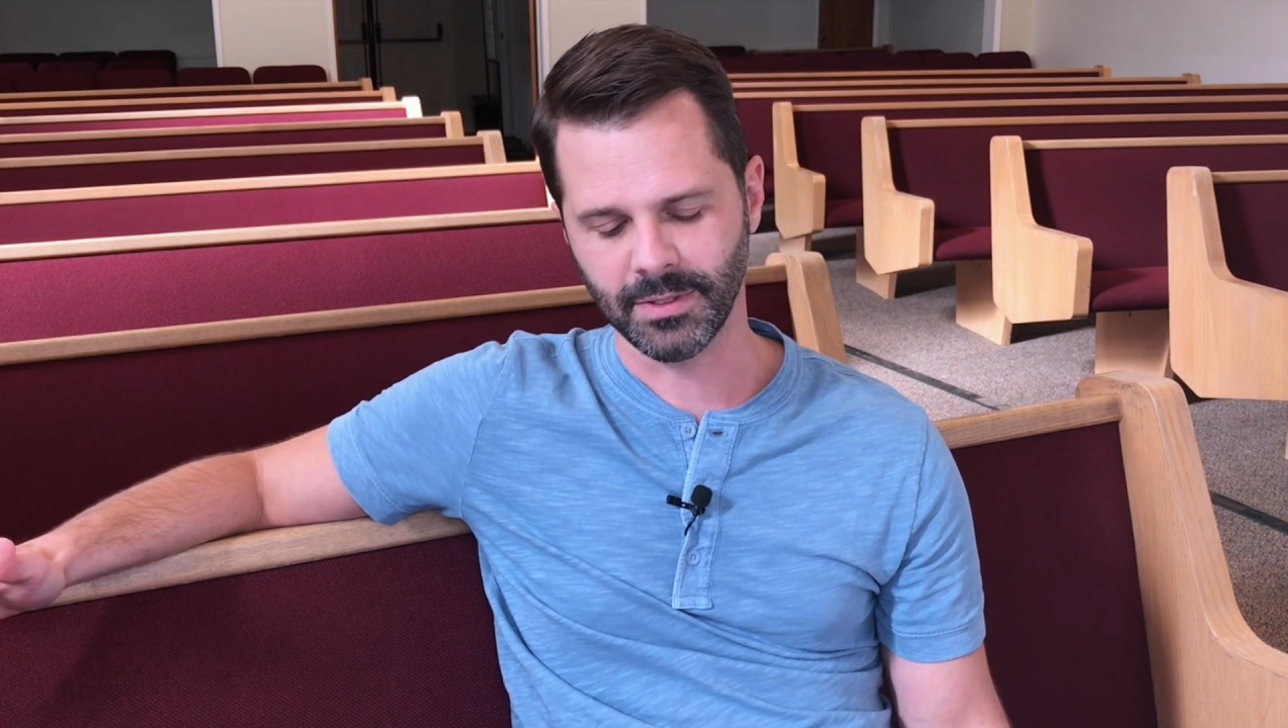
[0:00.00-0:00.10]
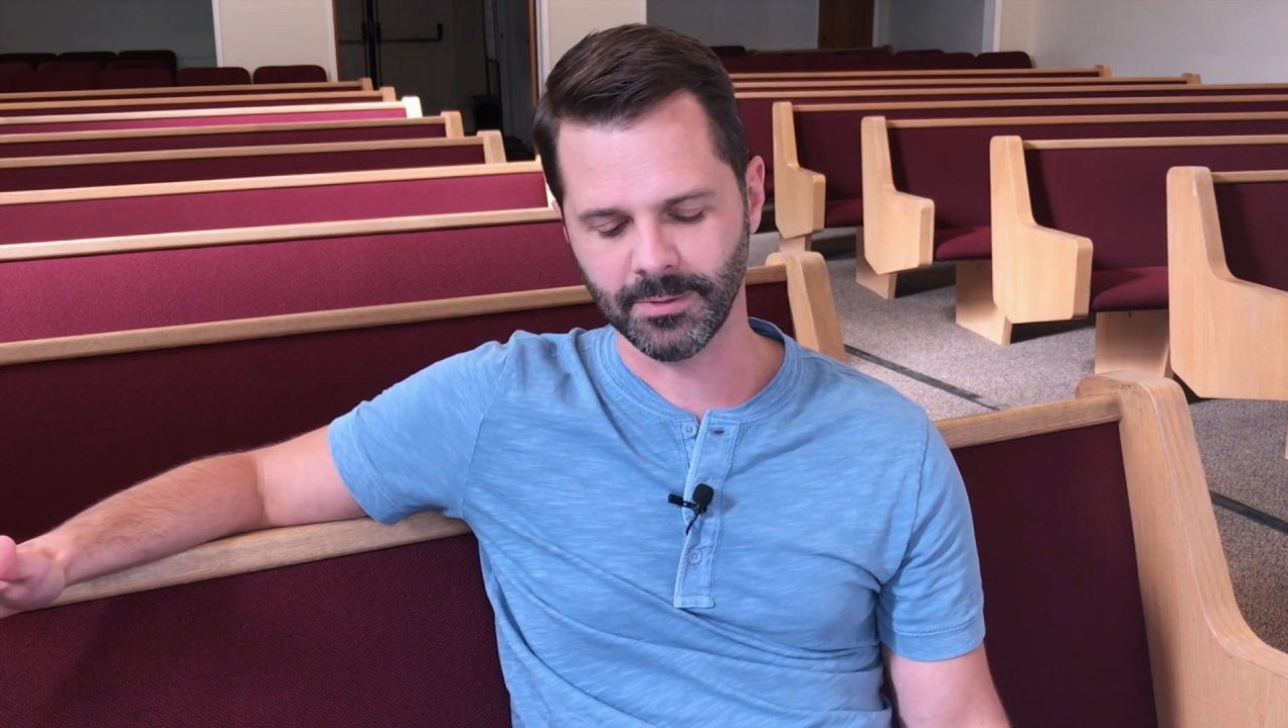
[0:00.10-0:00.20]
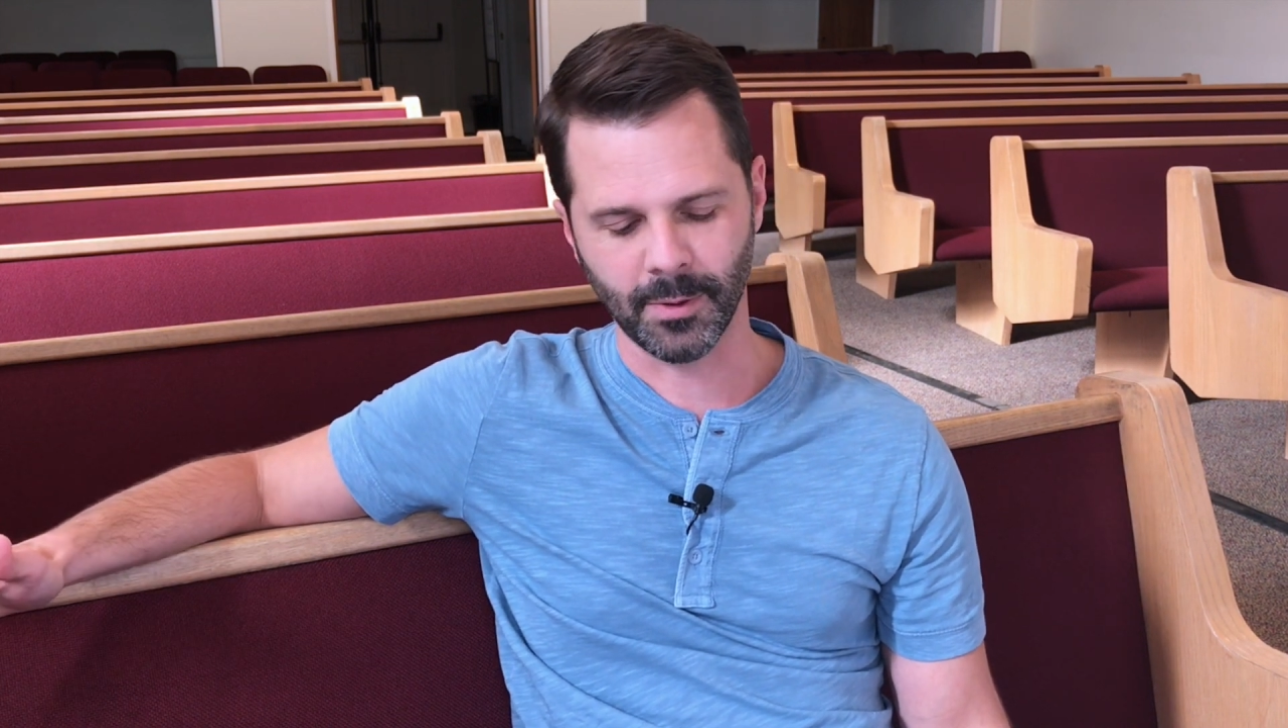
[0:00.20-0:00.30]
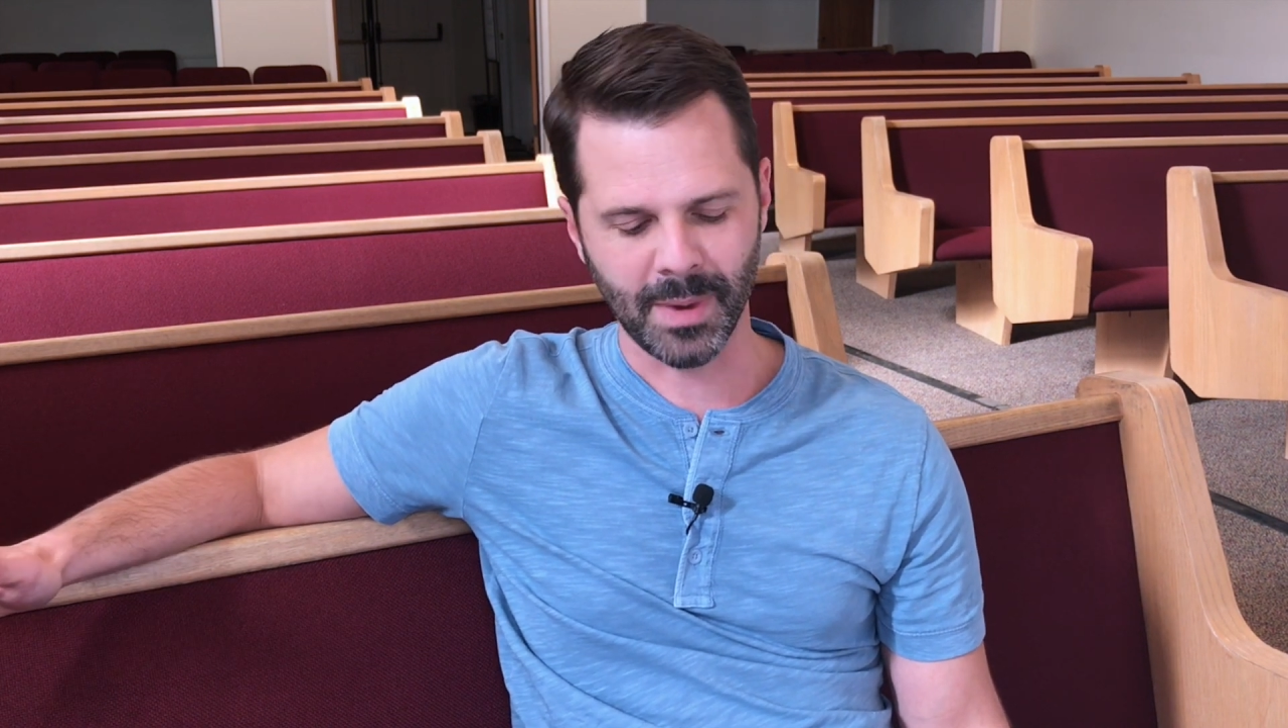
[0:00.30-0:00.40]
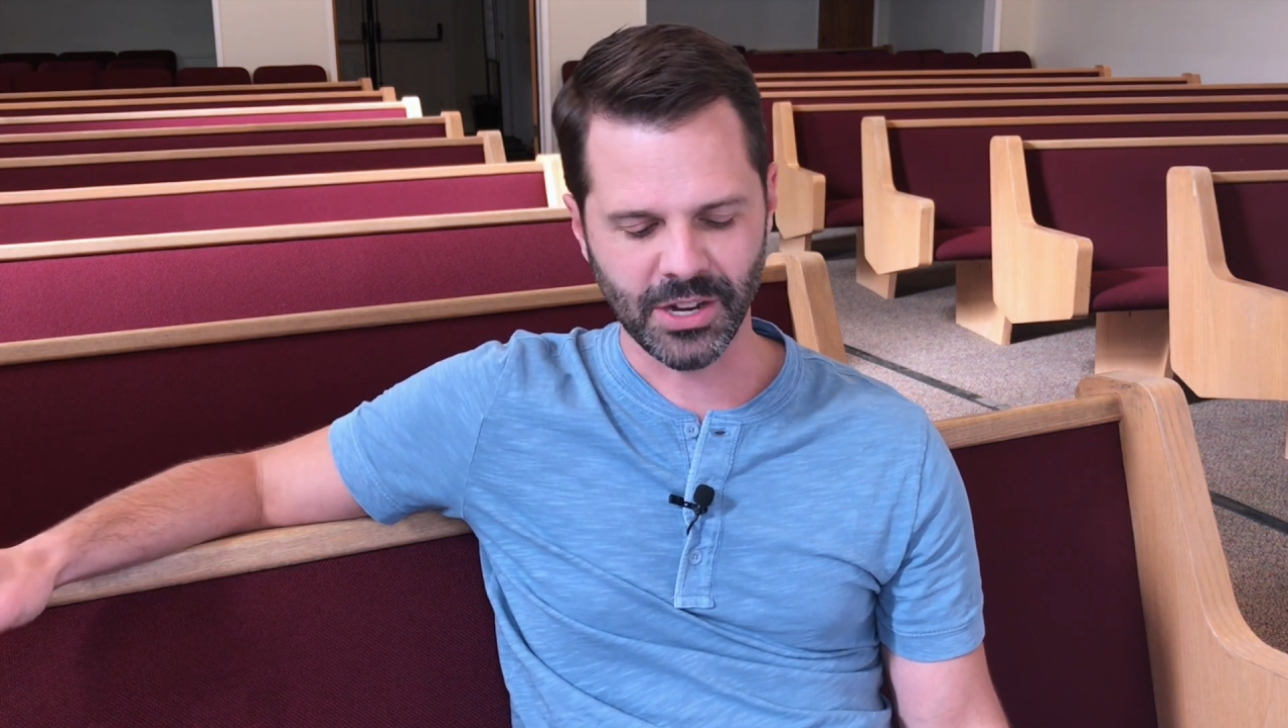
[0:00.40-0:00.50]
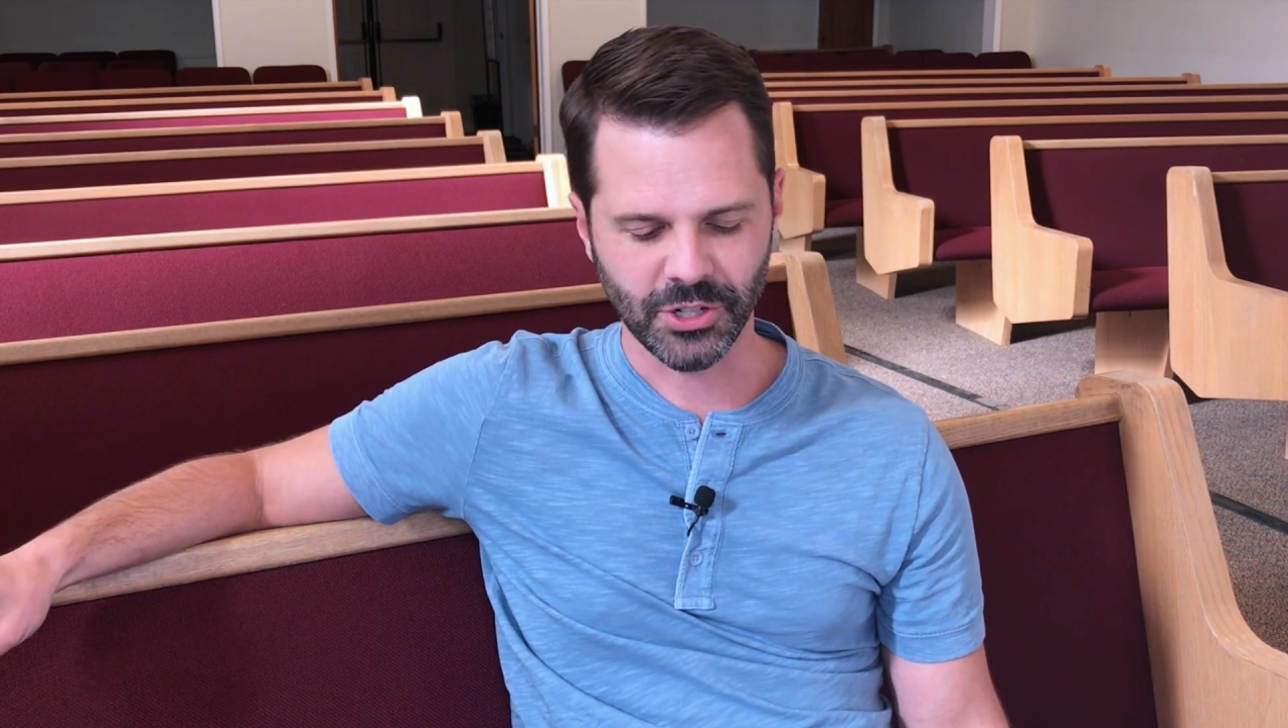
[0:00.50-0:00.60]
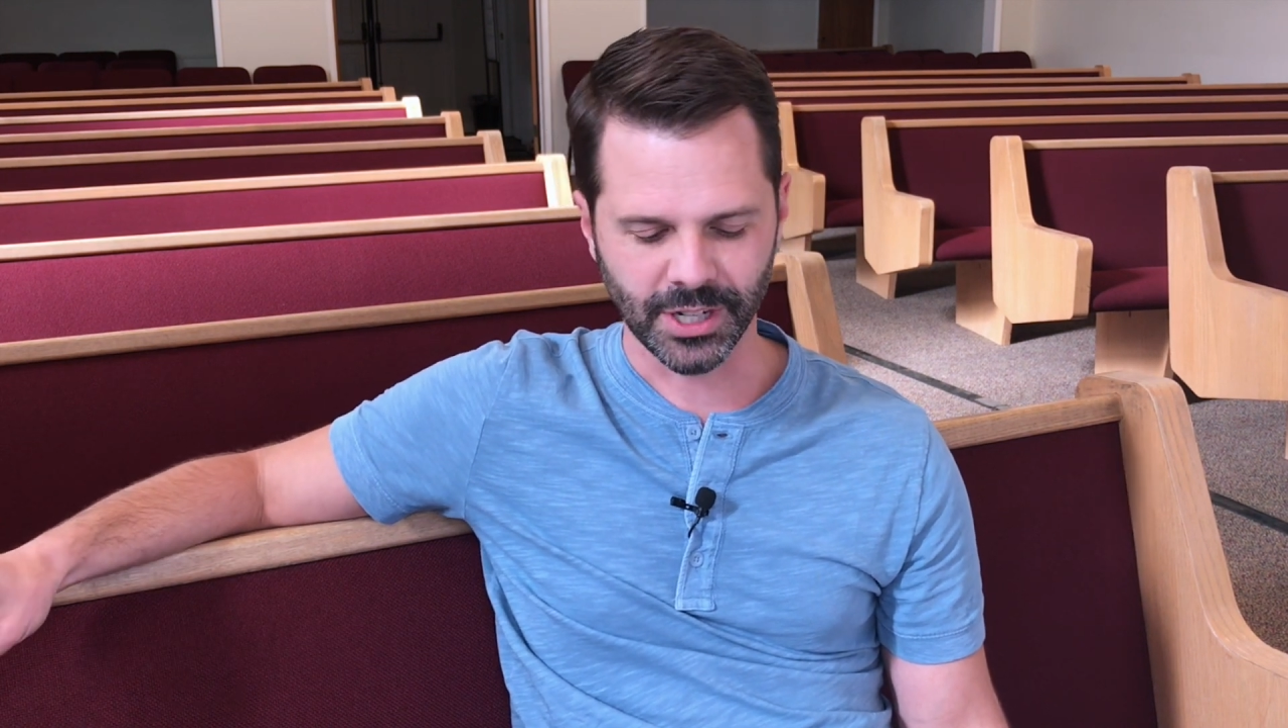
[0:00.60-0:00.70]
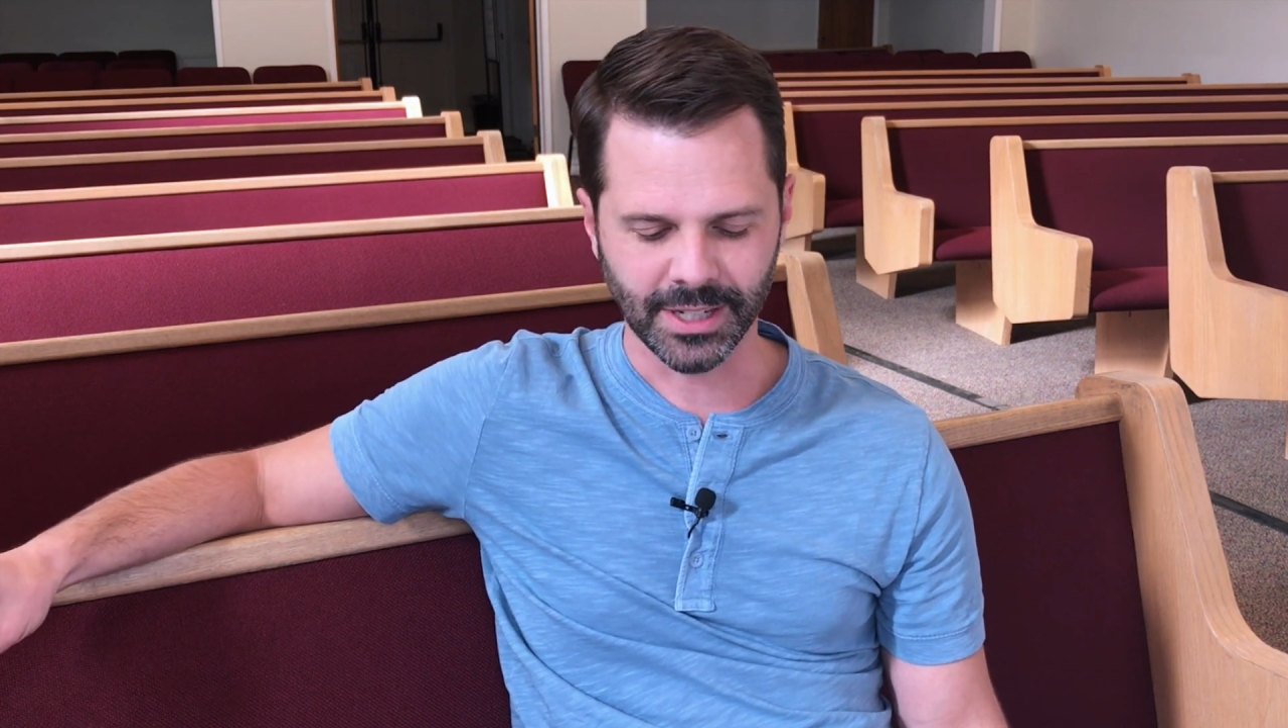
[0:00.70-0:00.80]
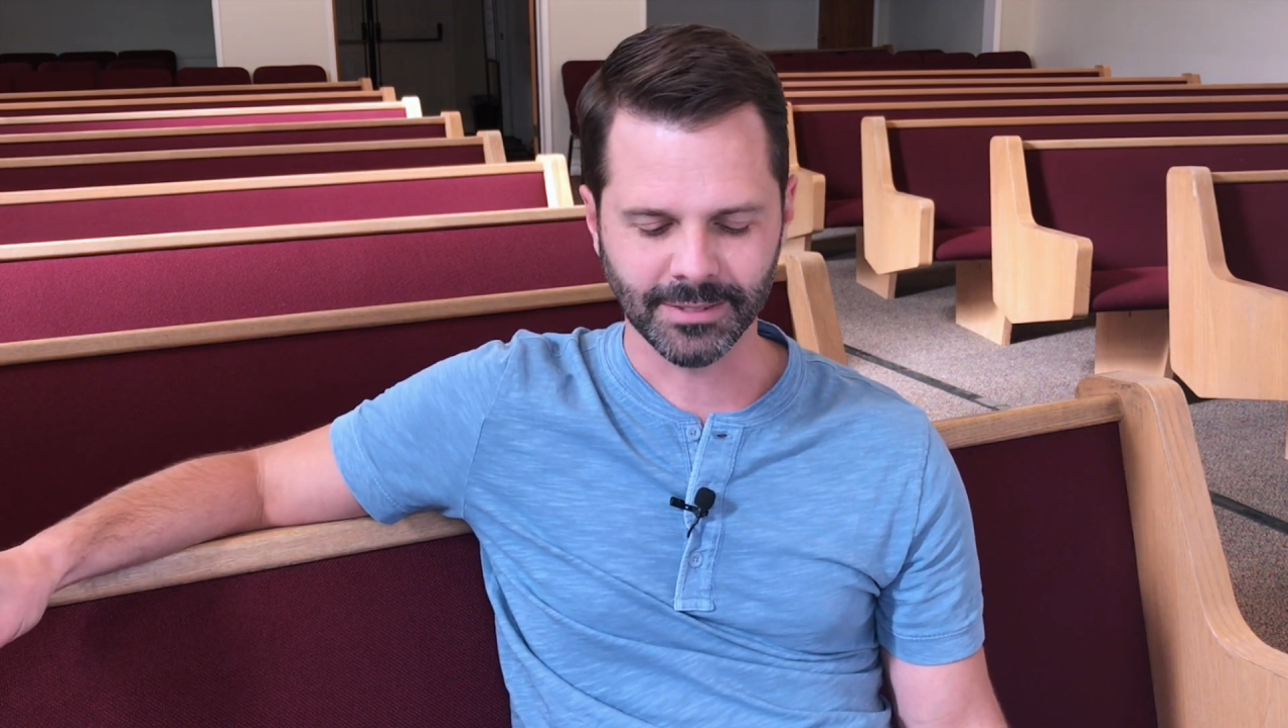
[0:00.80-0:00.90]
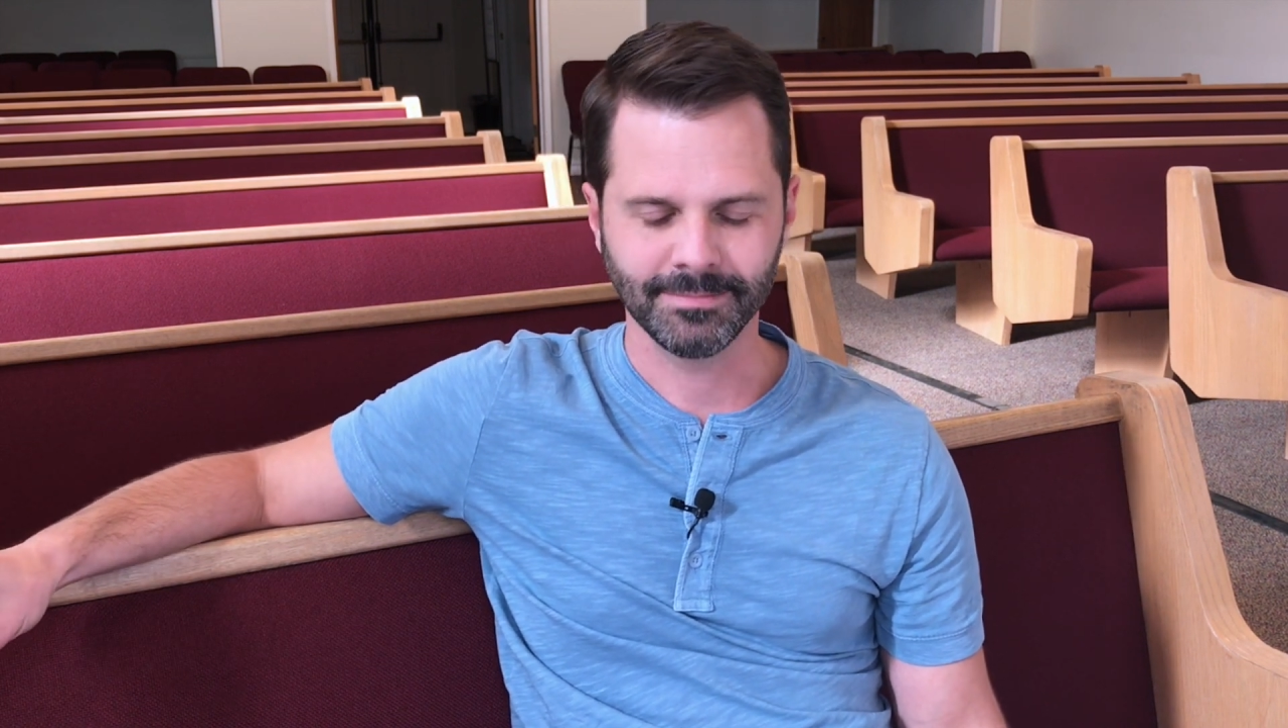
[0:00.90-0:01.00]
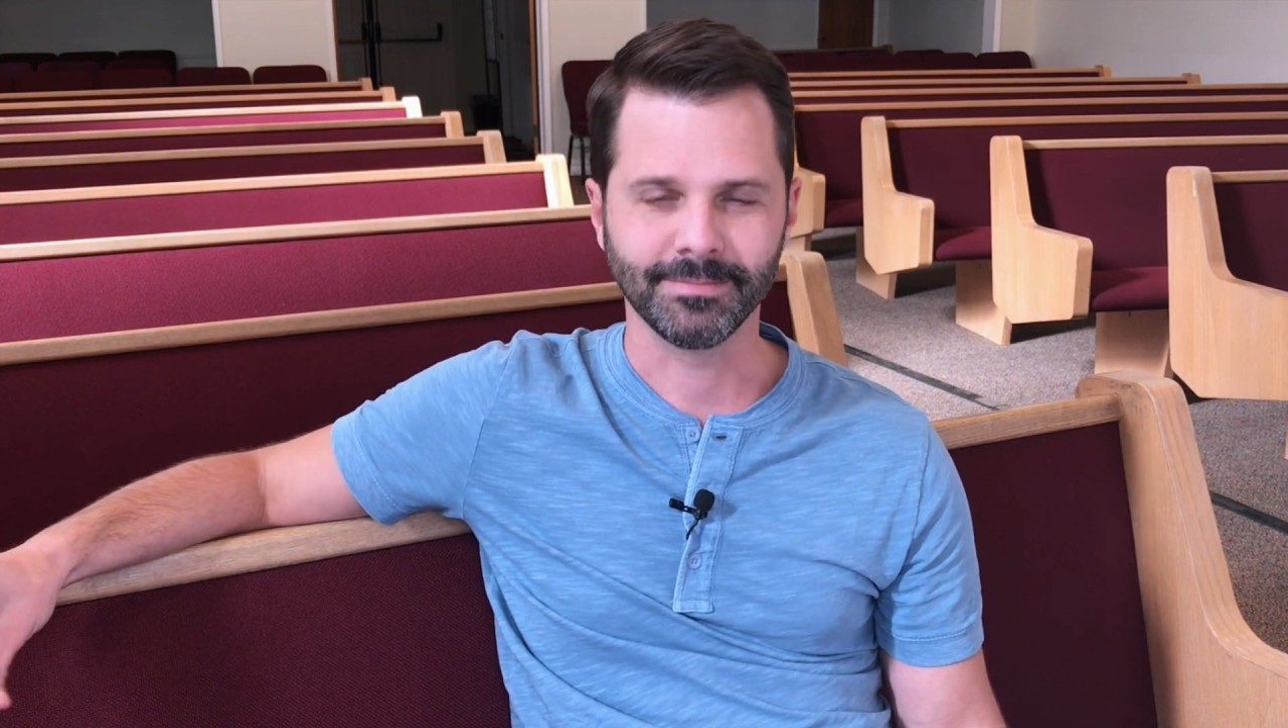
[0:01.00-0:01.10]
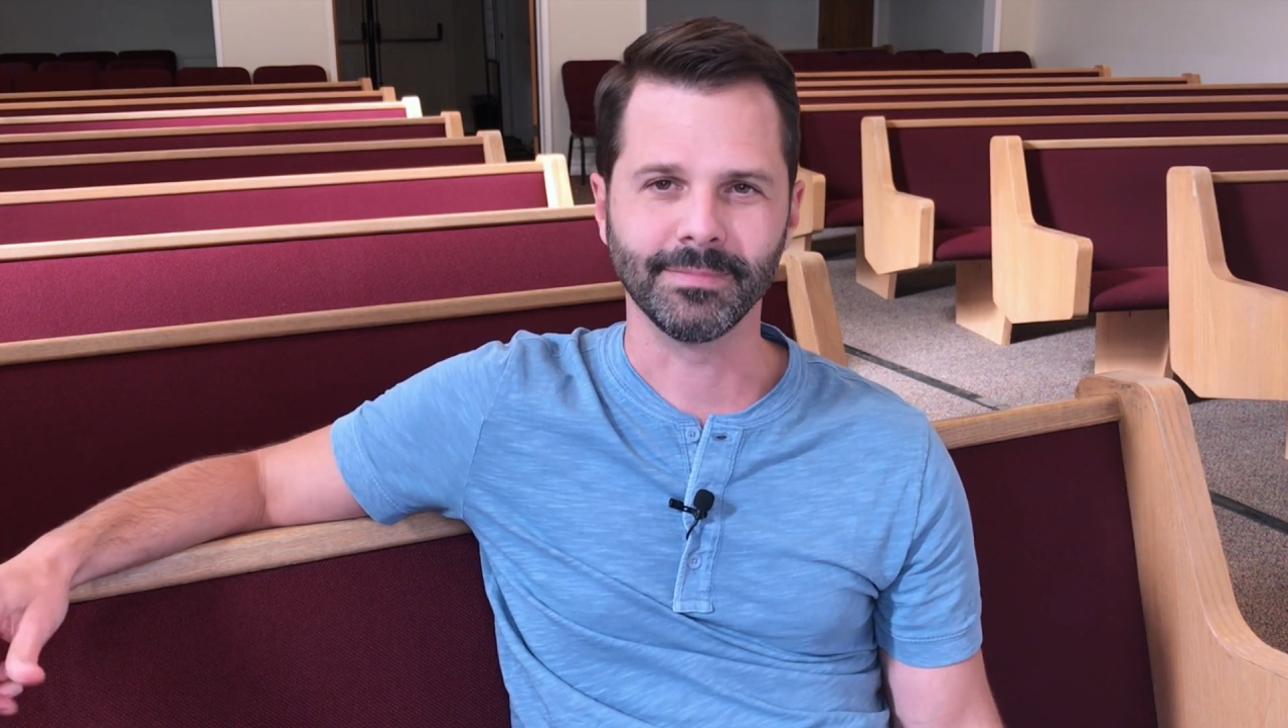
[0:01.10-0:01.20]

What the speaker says: information,